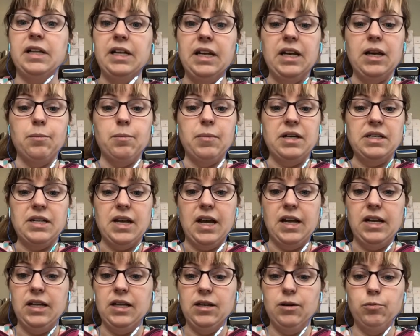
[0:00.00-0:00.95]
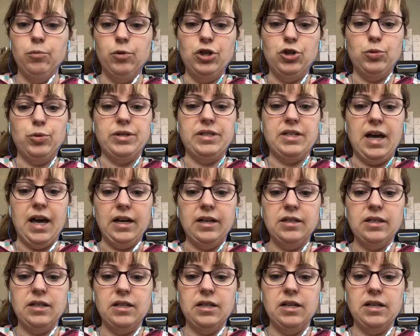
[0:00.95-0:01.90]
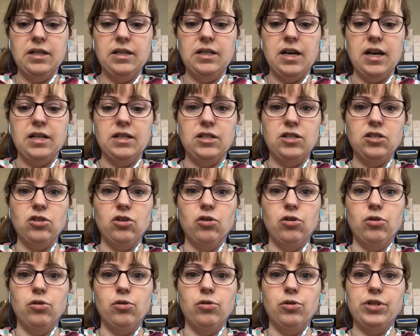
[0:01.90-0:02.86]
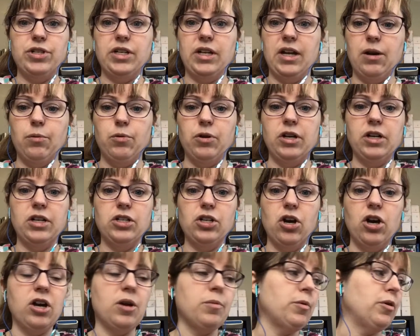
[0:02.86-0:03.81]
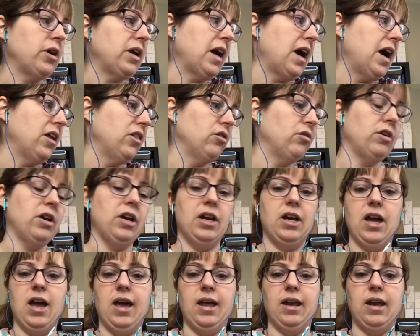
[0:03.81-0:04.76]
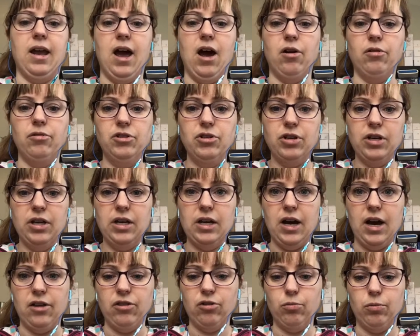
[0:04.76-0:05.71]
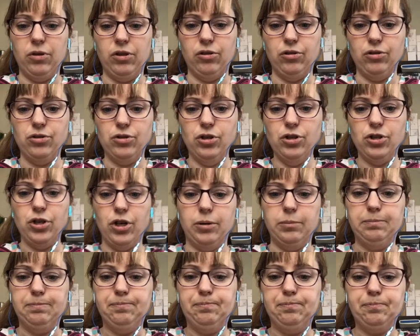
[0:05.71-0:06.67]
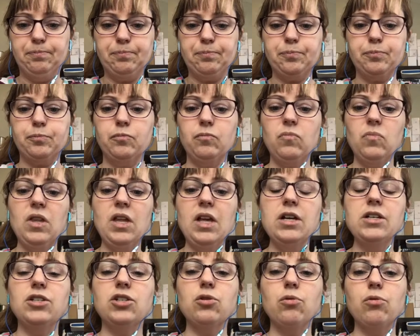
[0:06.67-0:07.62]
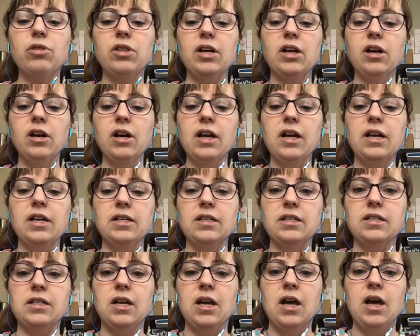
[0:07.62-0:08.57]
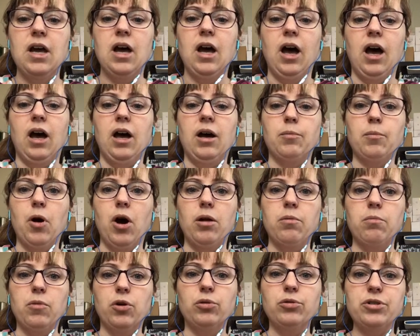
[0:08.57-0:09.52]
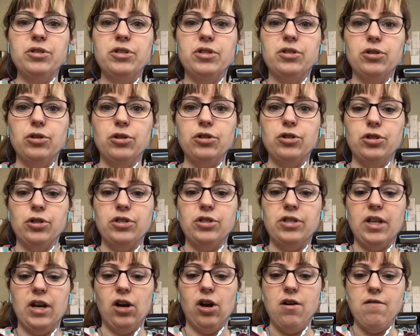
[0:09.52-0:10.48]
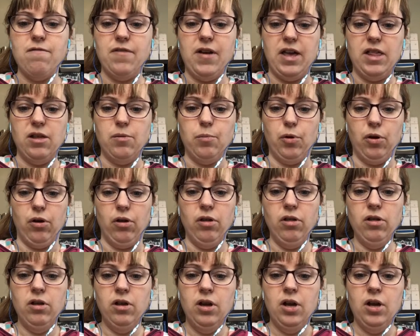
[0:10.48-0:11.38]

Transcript: and maintaining them, which was excellent. And so today we're going to talk about gathering and how you can gather with your serger. So there is, on most sergers that are available,